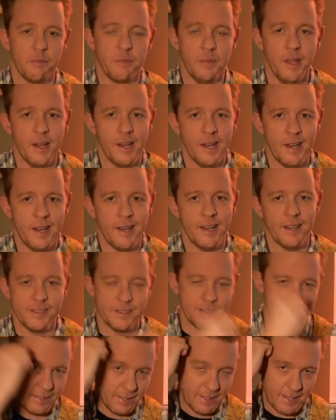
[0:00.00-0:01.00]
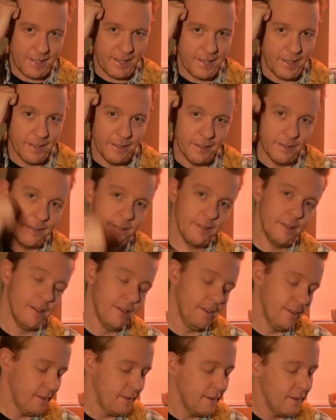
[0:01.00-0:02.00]
the heart to the head.
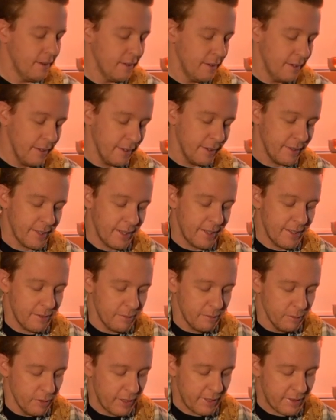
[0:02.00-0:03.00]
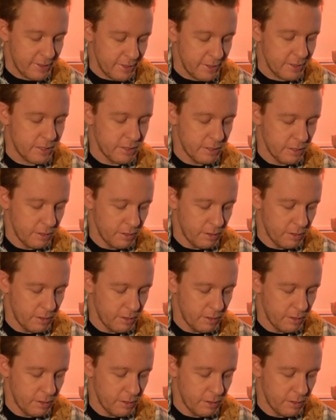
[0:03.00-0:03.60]
Okay, like this.